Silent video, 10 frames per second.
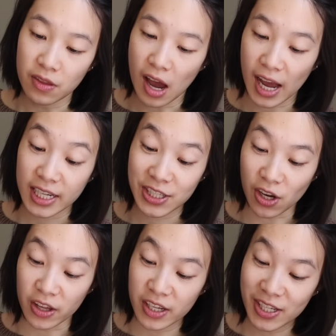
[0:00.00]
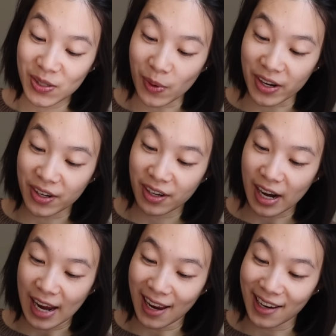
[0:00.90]
I saw this sweater
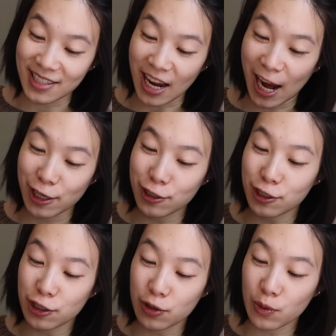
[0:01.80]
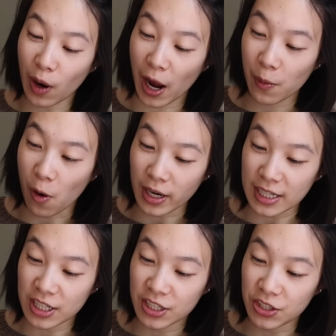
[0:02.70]
and I knew I
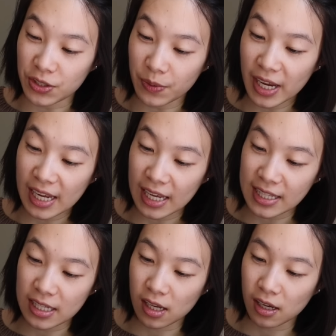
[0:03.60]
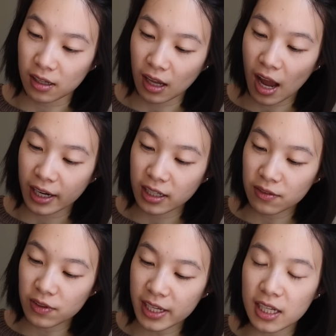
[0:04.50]
wanted to do it. It's a kind
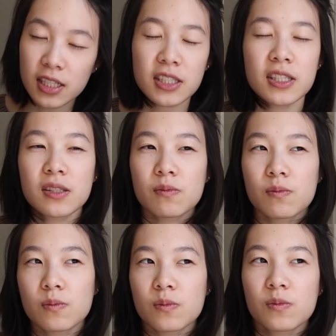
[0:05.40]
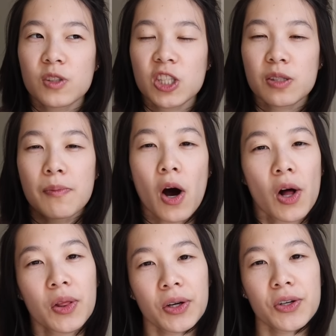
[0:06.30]
of like a
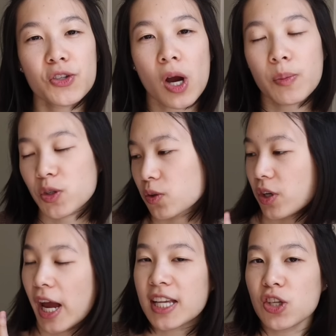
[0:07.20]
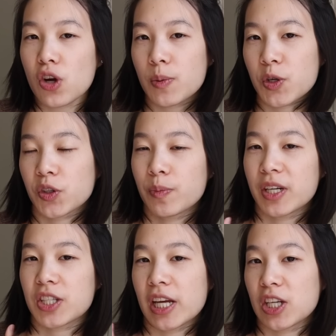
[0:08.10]
smaller drop shoulder. It has a drop shoulder, but
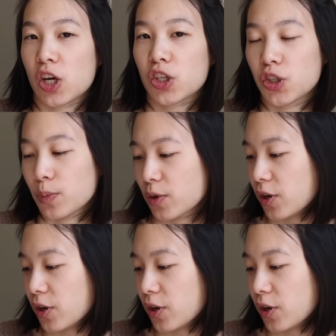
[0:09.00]
it's like not super